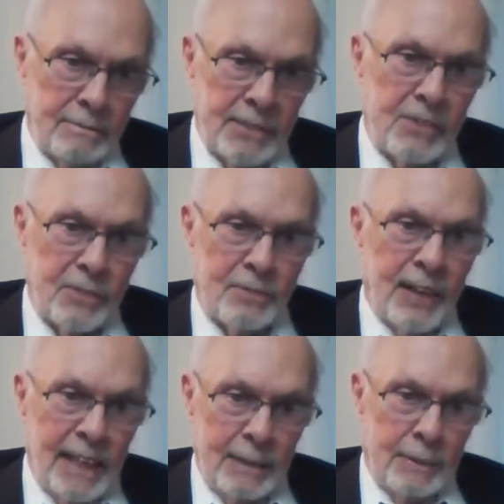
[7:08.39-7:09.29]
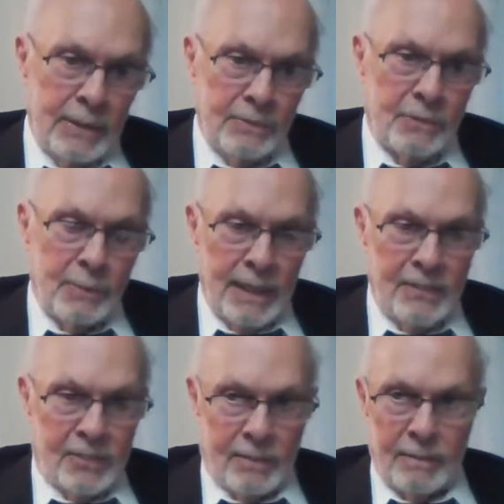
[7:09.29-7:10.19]
This is valuable
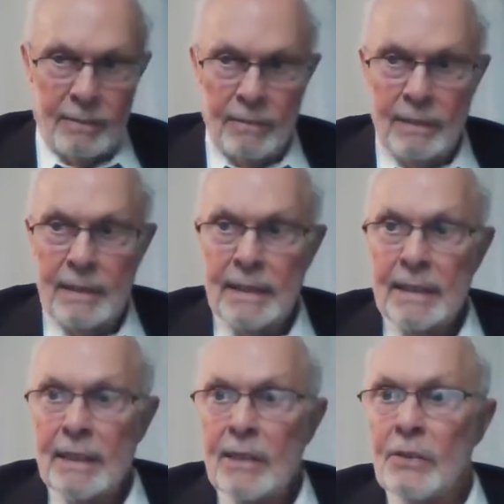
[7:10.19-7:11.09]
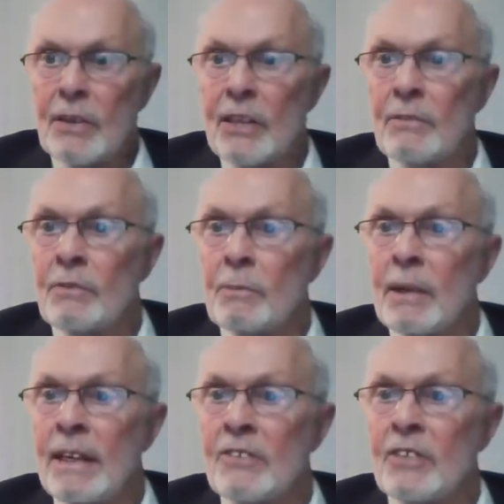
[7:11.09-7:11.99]
information. The
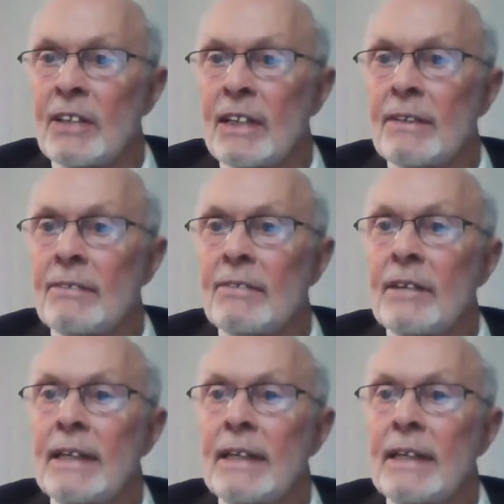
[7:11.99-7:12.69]
information is,